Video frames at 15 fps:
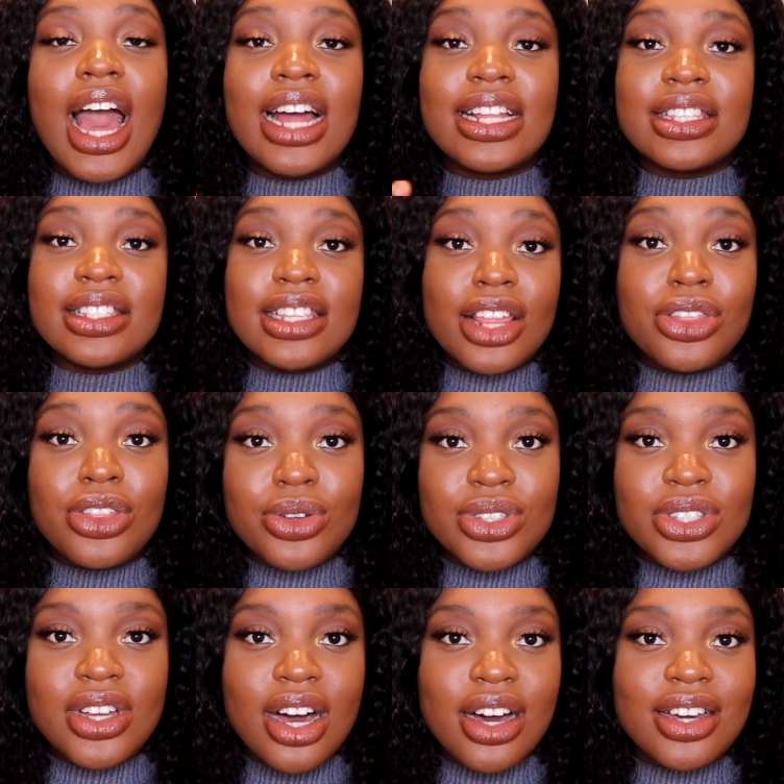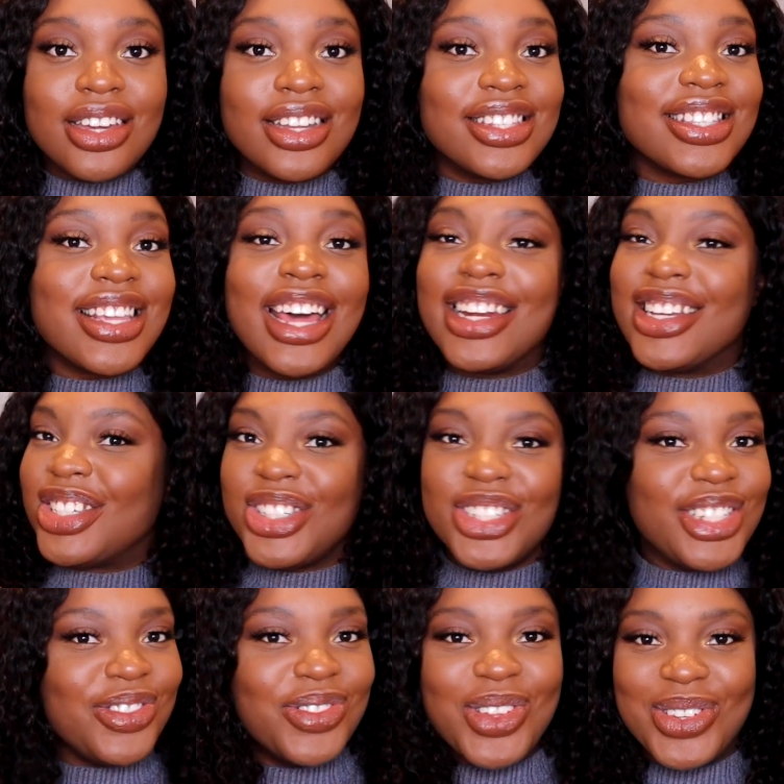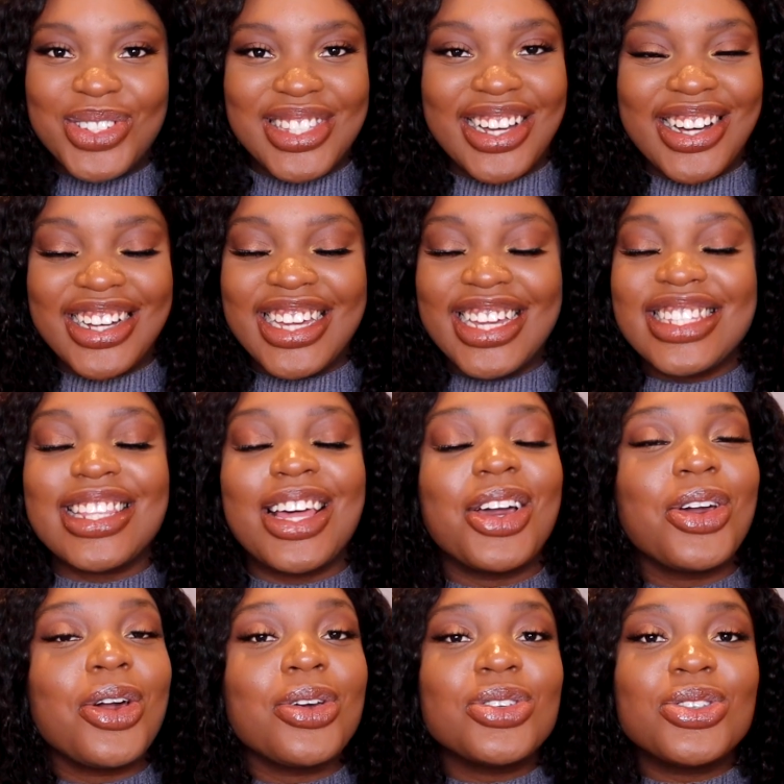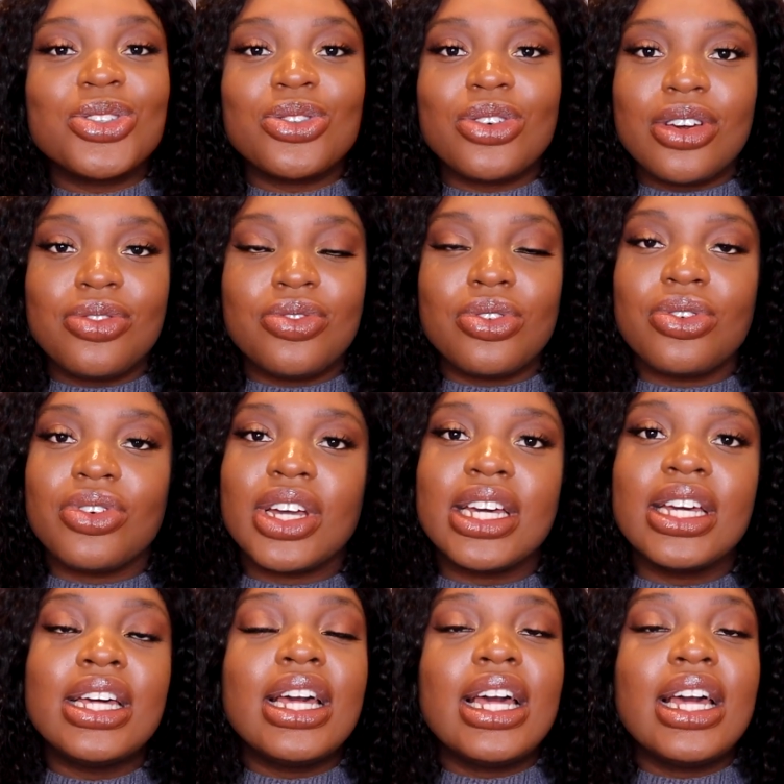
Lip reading: and set those targets and achieve those targets. Like, go straight for it.